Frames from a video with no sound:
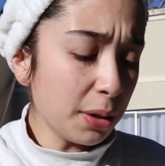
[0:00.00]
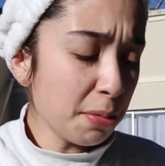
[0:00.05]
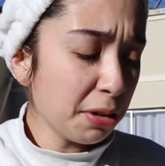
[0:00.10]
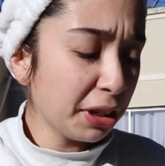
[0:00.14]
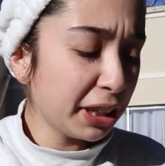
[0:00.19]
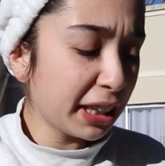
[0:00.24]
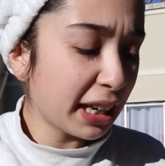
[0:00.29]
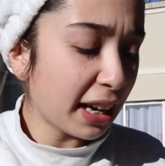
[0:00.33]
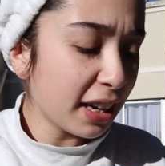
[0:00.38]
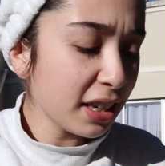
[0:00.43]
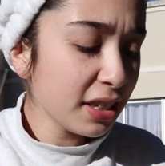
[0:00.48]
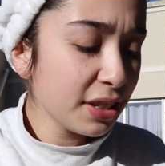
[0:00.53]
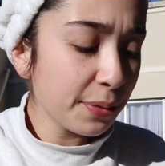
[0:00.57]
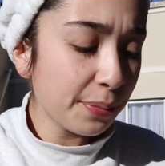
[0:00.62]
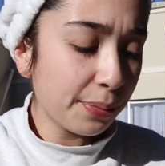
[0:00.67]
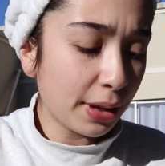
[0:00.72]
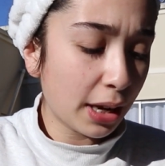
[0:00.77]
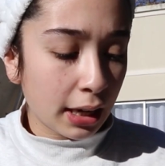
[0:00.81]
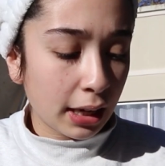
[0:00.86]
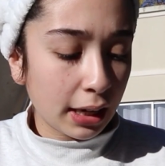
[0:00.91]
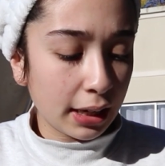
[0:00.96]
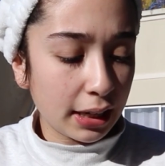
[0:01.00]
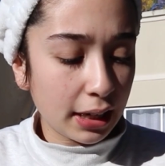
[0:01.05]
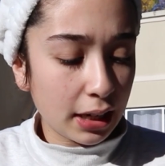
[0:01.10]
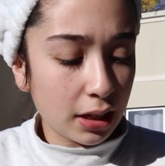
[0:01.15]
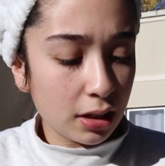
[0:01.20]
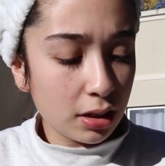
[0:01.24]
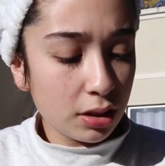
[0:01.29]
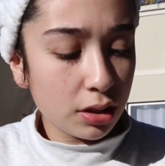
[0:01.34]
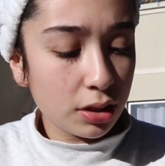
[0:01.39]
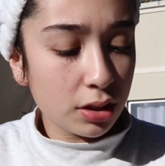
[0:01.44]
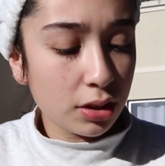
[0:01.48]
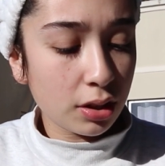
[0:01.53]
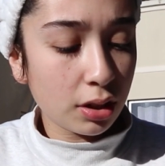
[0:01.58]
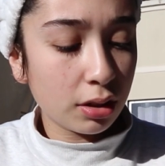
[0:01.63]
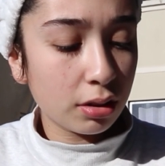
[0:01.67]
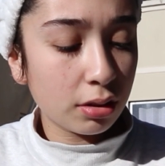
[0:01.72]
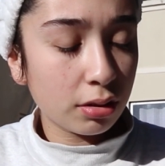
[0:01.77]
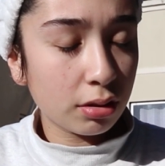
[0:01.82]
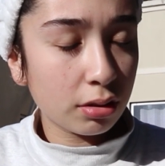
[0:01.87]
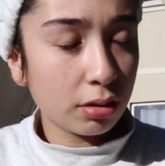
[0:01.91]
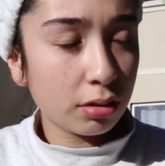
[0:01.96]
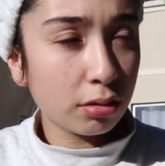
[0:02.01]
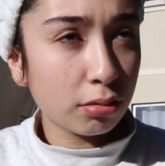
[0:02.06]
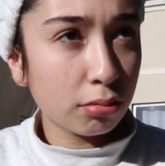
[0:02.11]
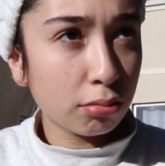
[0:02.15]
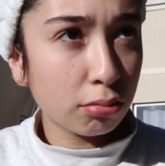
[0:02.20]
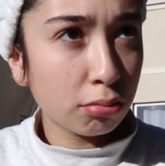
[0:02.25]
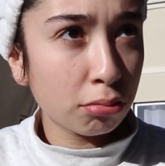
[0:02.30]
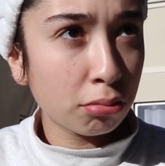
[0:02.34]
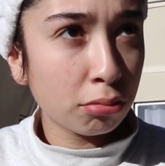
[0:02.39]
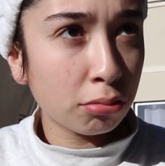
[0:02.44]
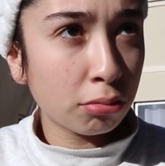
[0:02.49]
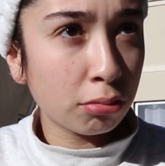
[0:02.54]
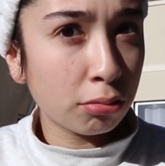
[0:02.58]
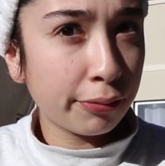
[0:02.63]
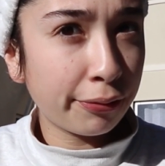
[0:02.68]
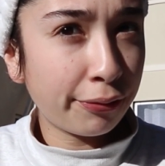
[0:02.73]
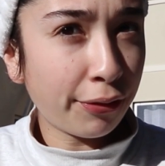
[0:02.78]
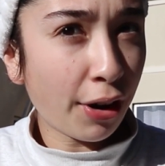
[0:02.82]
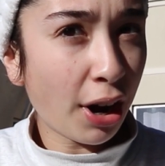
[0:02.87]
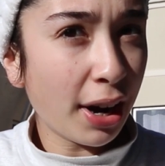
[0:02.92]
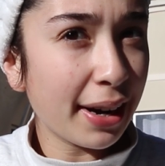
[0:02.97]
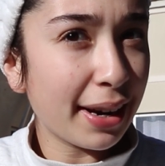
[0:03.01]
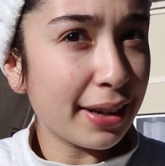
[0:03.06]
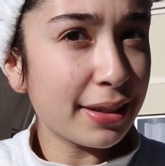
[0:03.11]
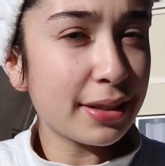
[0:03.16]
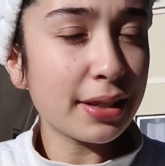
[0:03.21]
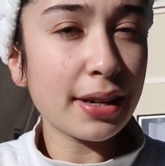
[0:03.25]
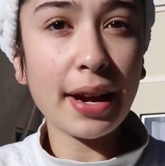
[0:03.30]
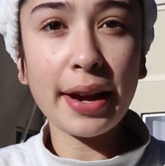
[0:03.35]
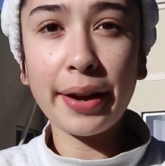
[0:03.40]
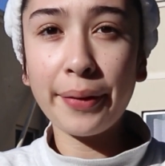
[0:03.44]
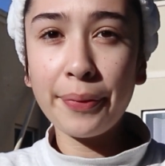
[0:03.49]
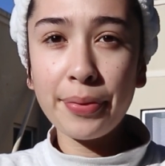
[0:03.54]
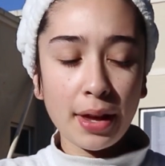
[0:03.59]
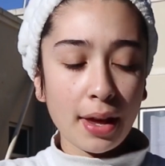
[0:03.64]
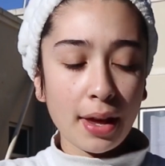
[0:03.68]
morning, guys. It is Friday today,